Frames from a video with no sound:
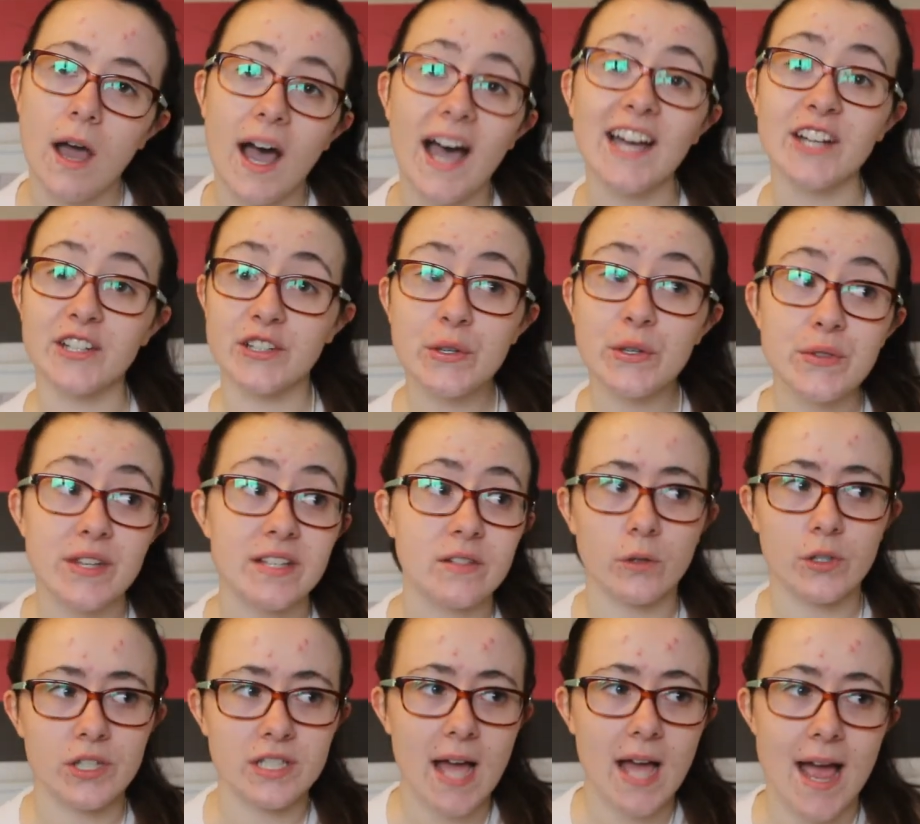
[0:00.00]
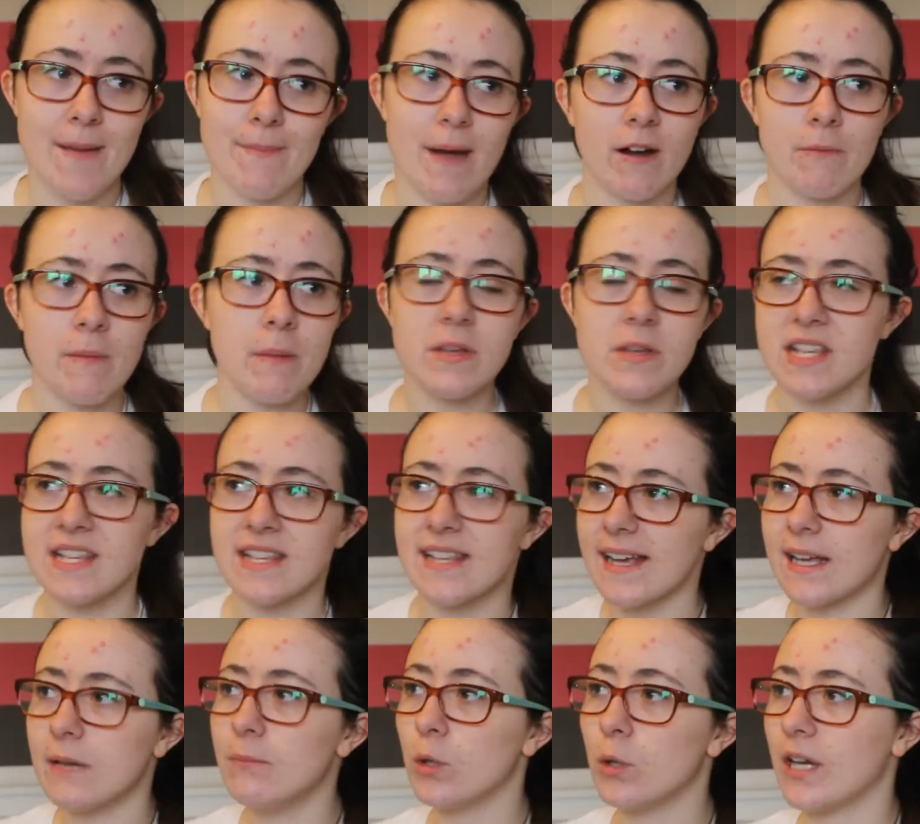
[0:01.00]
I do this all the time. I remember the
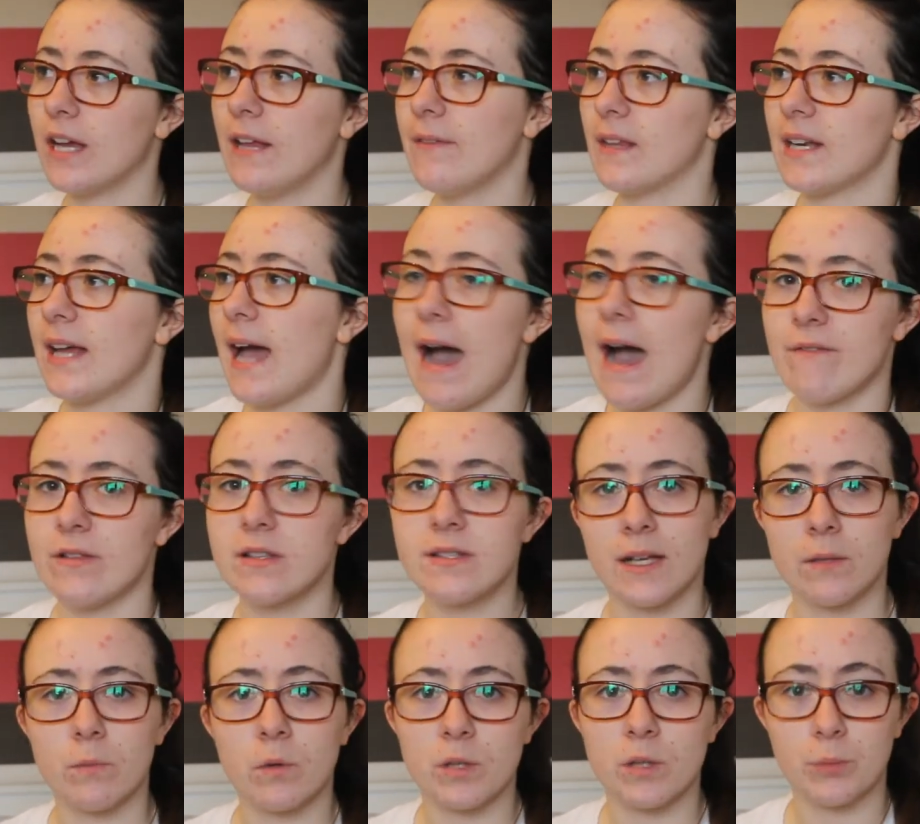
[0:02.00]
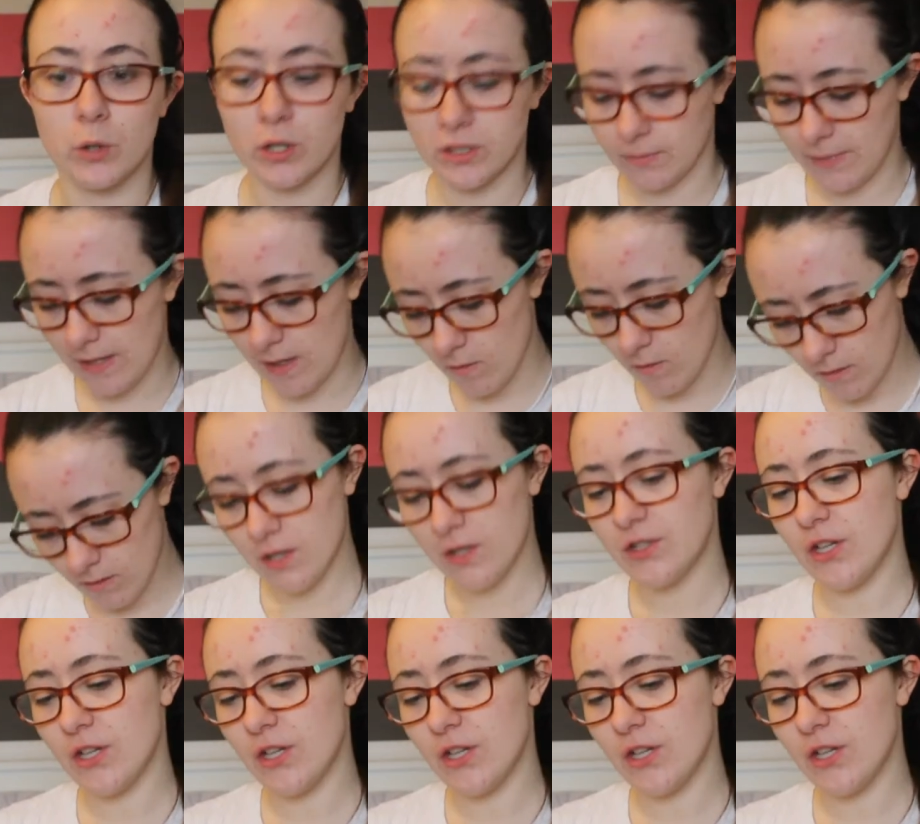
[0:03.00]
second book in that I haven't said what the book's about.